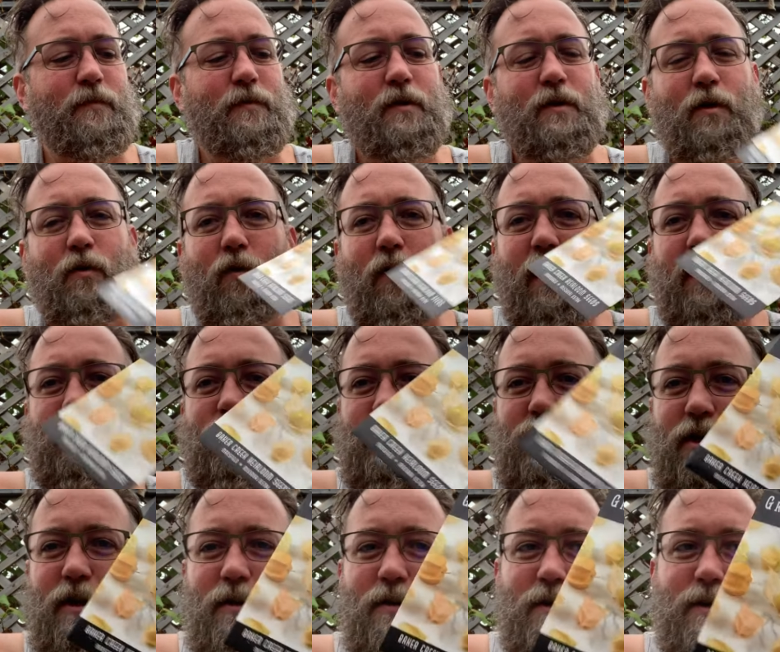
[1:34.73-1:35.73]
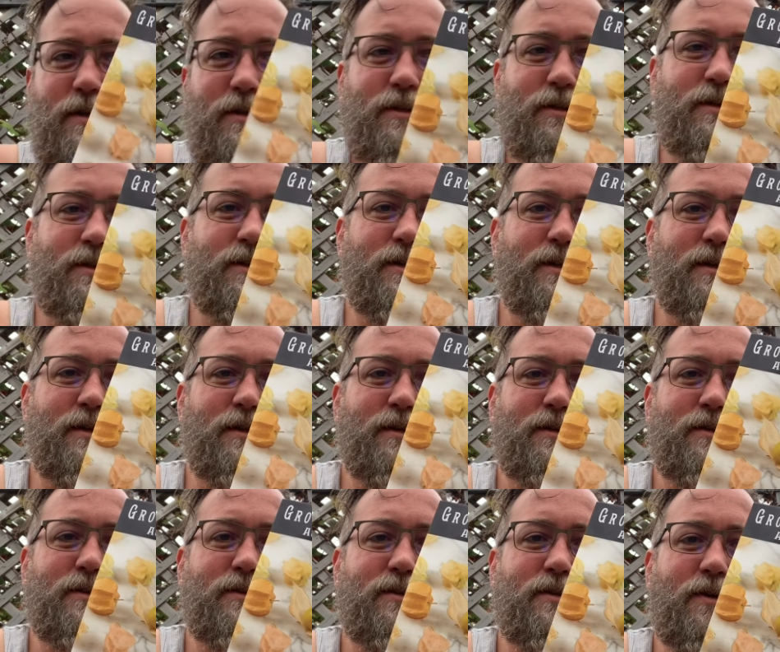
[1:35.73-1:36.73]
Ground cherries,
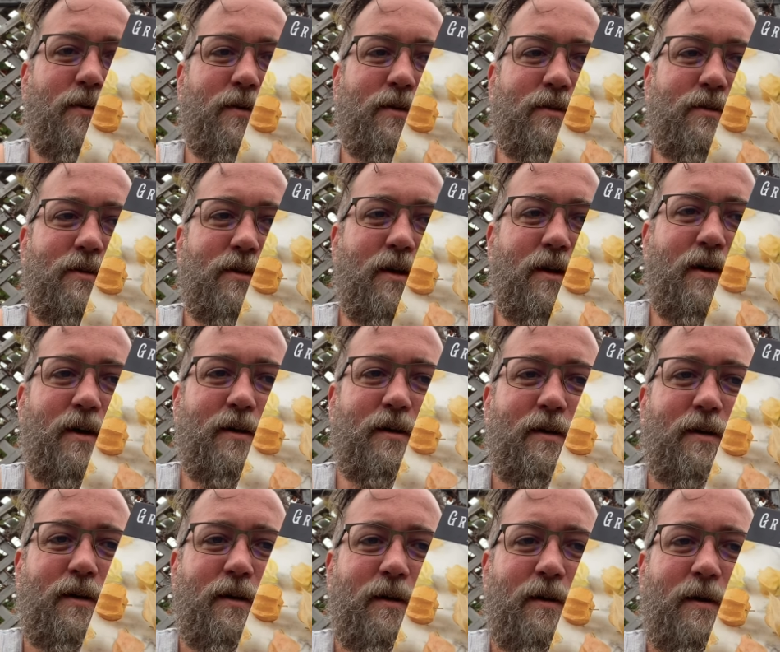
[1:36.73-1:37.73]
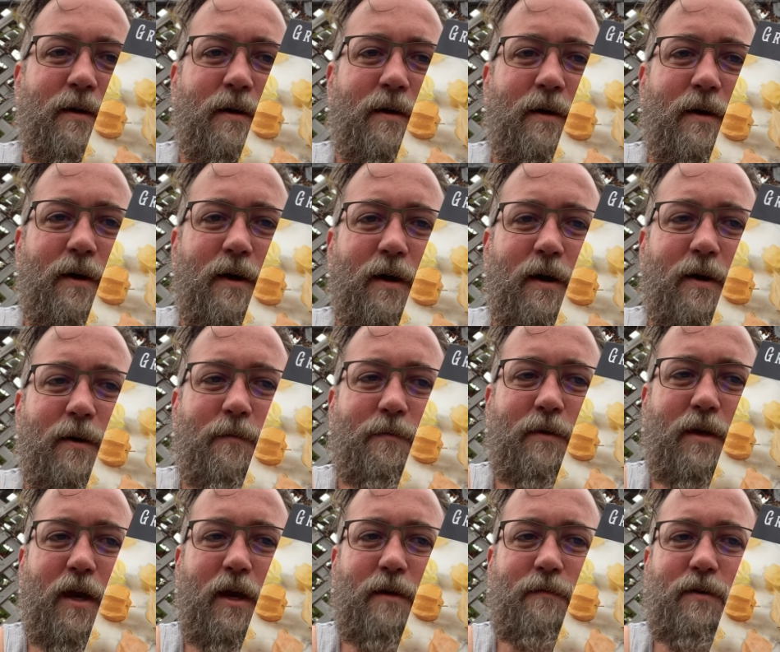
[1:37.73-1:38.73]
so it's
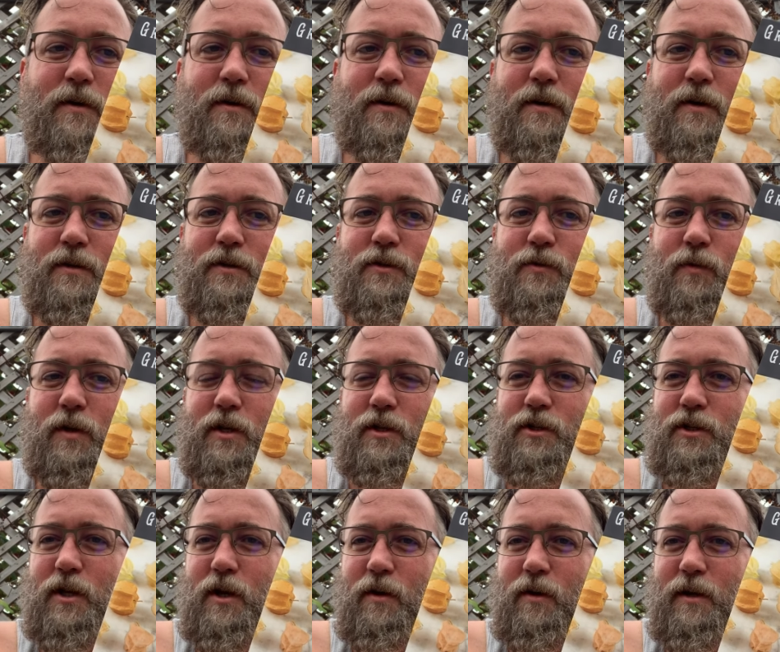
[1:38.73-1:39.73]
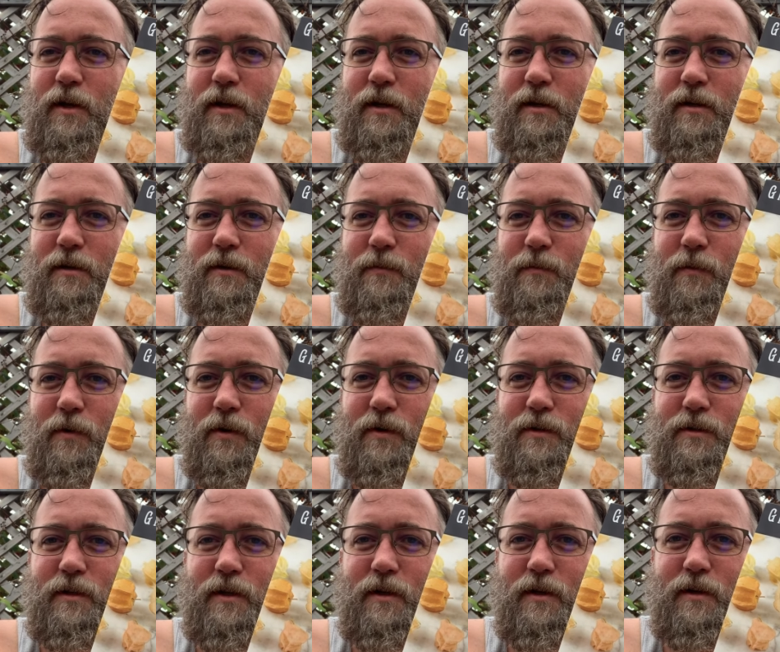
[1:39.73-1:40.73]
kind of a sweet cherry, but
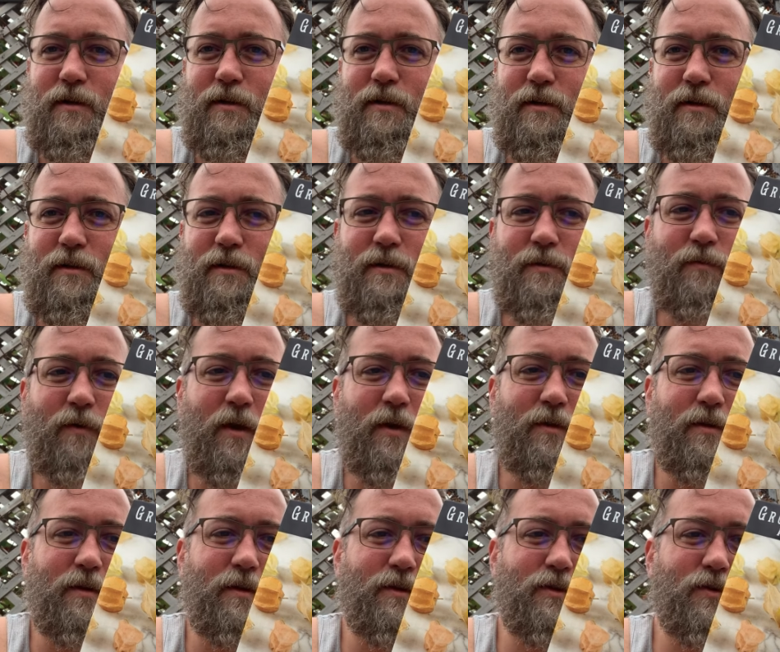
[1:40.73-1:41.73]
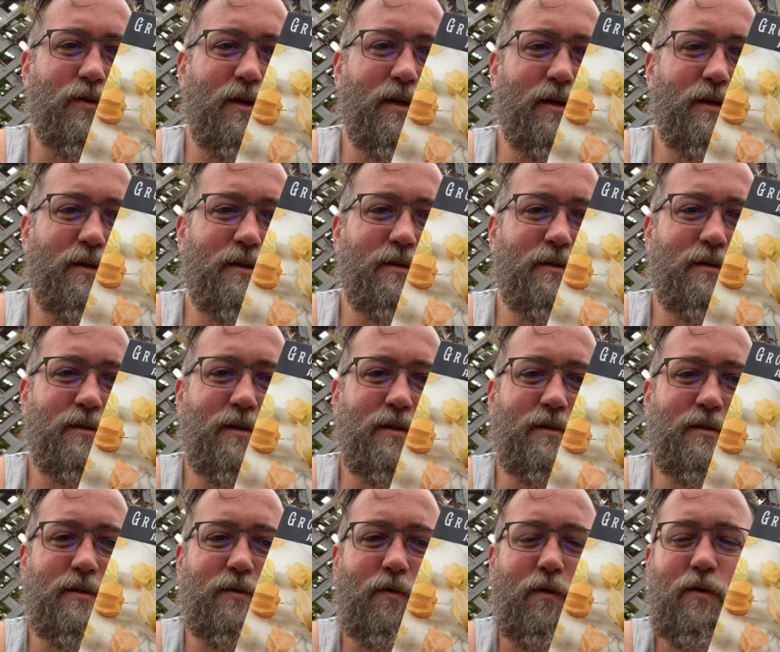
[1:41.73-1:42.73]
rather than a tree,
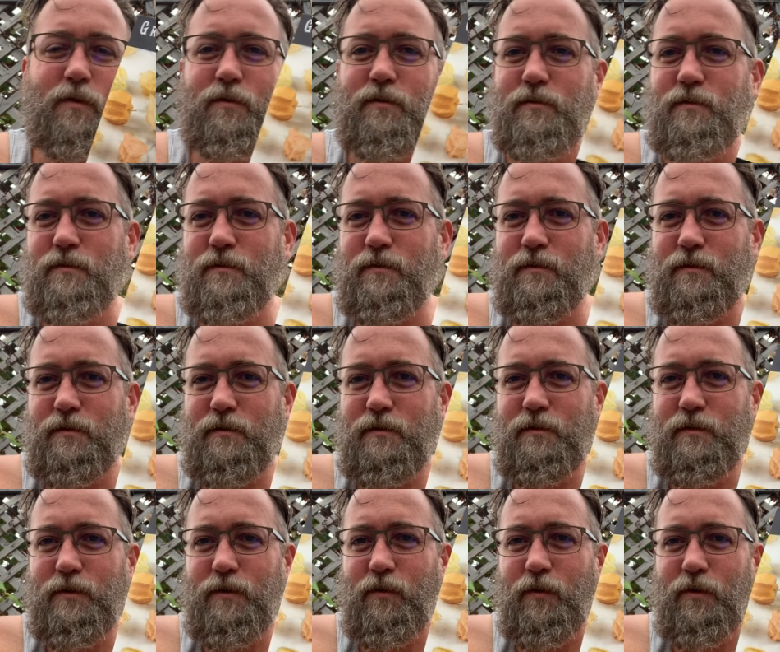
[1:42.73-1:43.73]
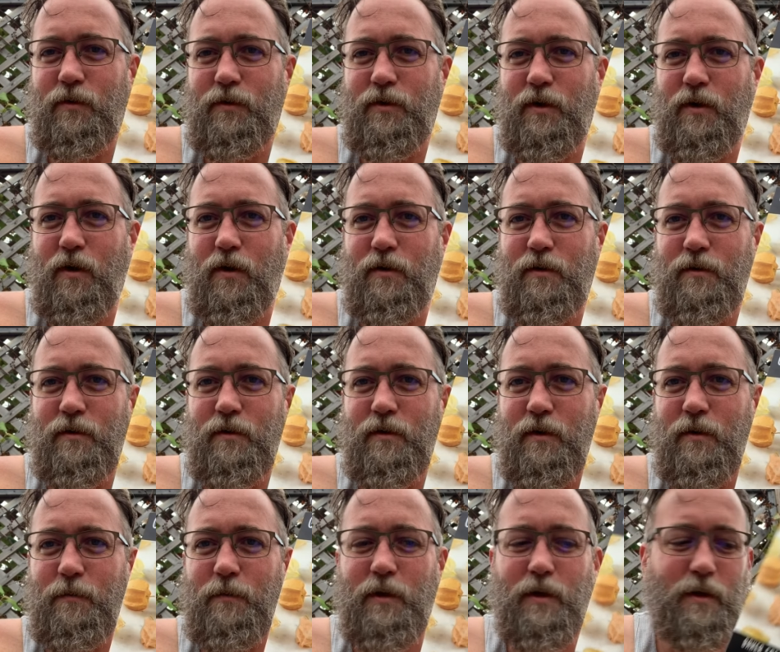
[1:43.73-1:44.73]
it's grown in the garden on
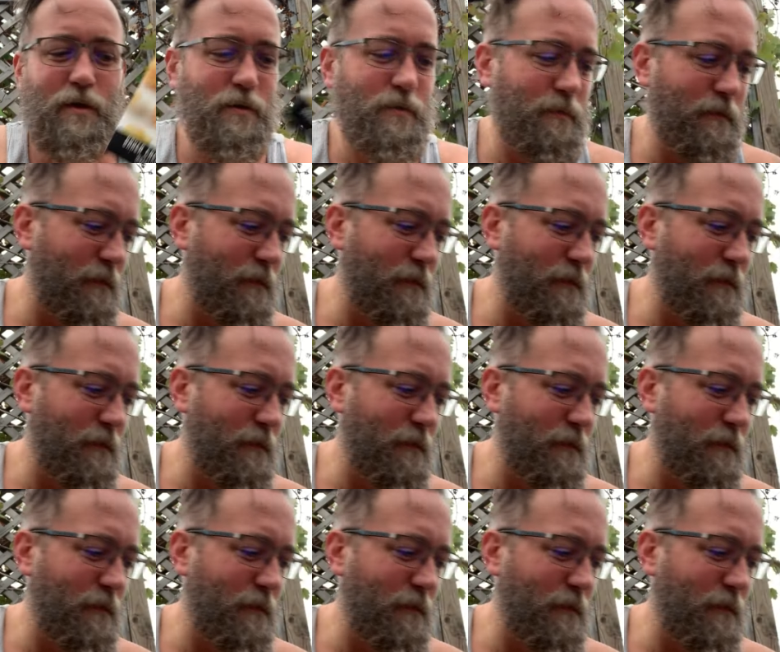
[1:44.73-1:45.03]
a plant.